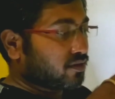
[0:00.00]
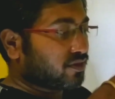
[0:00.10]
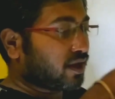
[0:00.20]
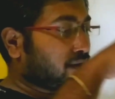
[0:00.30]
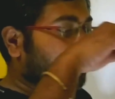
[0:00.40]

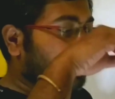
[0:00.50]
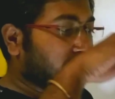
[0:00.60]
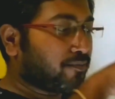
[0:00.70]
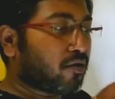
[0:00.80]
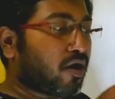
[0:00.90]
the
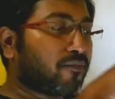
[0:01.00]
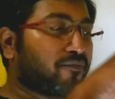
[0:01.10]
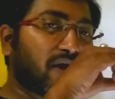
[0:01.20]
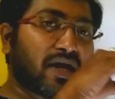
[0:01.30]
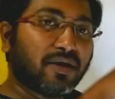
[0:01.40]
dip
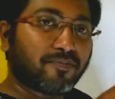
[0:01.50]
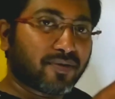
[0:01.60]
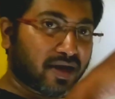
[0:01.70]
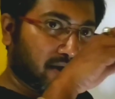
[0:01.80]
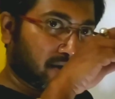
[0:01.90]
of any
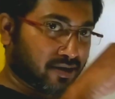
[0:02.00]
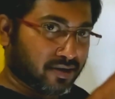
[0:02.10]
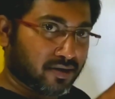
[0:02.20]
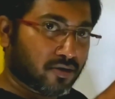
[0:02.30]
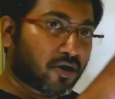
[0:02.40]
plane
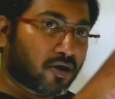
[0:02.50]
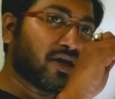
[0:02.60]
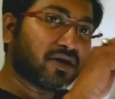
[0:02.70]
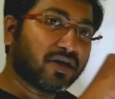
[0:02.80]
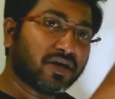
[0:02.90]
or
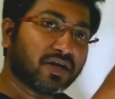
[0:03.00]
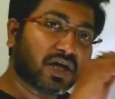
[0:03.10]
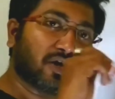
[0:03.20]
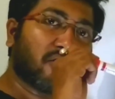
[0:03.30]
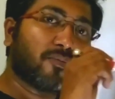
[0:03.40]

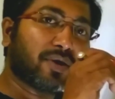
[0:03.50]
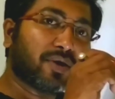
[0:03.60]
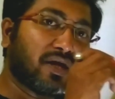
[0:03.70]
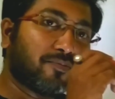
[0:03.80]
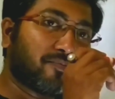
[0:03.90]
inclination of
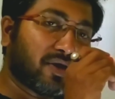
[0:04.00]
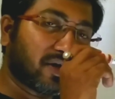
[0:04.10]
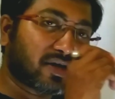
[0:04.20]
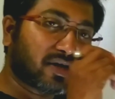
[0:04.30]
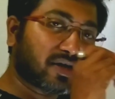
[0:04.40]
any
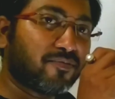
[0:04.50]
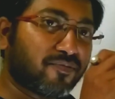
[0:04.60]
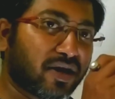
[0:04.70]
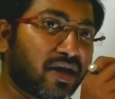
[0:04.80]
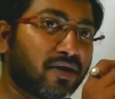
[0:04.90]
inclined
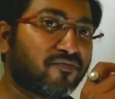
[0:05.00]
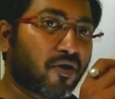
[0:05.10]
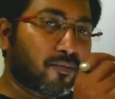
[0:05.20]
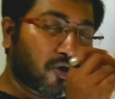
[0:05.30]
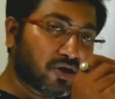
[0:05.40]
plane
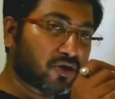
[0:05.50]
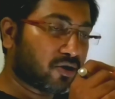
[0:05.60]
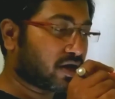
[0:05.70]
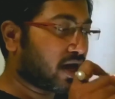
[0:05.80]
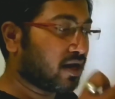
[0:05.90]
from
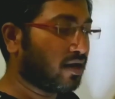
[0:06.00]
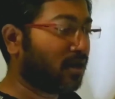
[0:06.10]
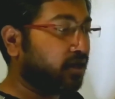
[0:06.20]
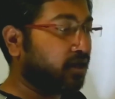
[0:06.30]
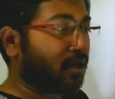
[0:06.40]
horizontal
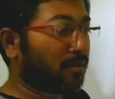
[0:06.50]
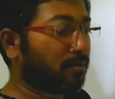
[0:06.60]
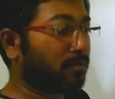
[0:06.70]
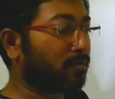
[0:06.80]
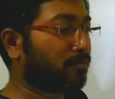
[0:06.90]

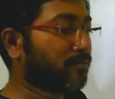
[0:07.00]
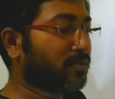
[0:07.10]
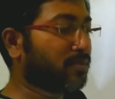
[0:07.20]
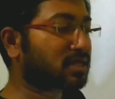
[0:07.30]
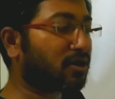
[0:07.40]

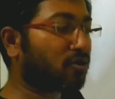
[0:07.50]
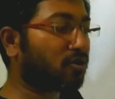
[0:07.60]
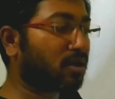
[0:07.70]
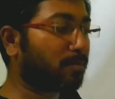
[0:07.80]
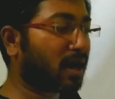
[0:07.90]
measured on
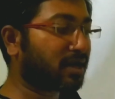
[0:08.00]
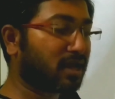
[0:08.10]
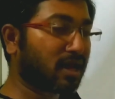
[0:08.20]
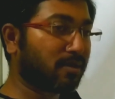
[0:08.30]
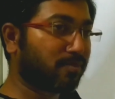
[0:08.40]
a
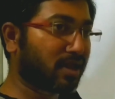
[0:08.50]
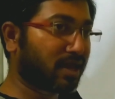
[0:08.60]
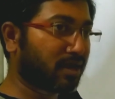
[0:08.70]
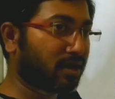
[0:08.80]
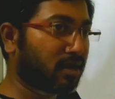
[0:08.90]
vertical
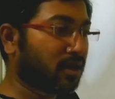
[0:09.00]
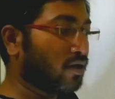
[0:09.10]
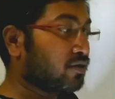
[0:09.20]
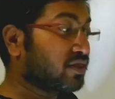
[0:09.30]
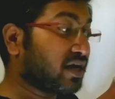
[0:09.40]
plane,
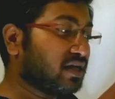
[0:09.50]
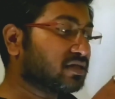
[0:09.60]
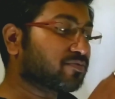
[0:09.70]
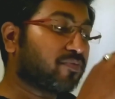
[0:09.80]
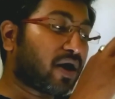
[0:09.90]
that
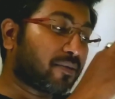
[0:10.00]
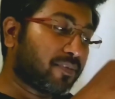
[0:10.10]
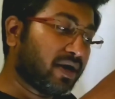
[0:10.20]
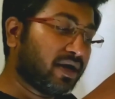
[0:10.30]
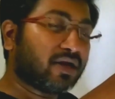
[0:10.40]
is
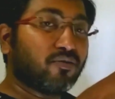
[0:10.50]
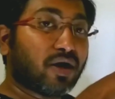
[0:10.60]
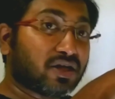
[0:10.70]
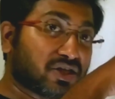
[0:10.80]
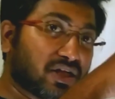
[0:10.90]

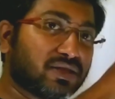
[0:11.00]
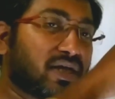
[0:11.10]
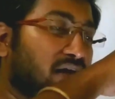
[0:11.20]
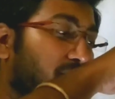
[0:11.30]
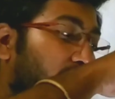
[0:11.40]
perpendicular,
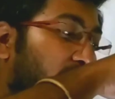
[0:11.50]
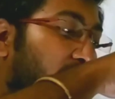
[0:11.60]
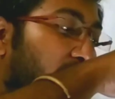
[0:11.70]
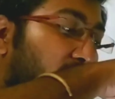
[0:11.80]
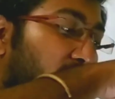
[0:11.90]
essentially
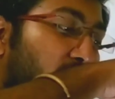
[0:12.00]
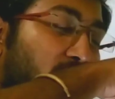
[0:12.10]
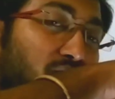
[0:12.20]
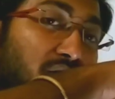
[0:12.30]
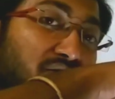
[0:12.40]
perpendicular
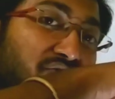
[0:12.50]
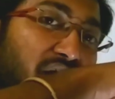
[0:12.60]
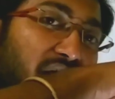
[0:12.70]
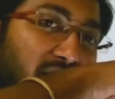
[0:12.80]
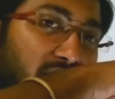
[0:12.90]
to the
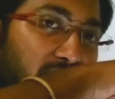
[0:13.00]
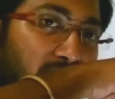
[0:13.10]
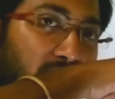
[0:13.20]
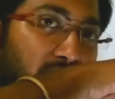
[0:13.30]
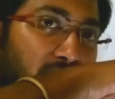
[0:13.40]
straight
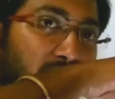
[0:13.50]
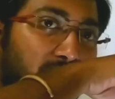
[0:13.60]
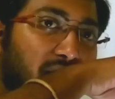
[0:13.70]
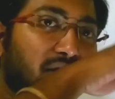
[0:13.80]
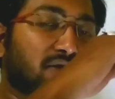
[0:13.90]
line,
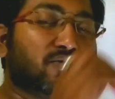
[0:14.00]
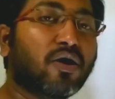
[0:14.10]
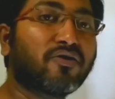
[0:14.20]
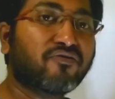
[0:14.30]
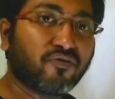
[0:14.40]
that is
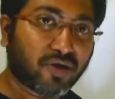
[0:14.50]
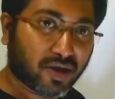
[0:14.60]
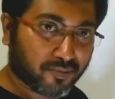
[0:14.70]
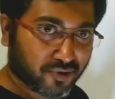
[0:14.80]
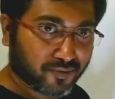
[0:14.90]
called true dip.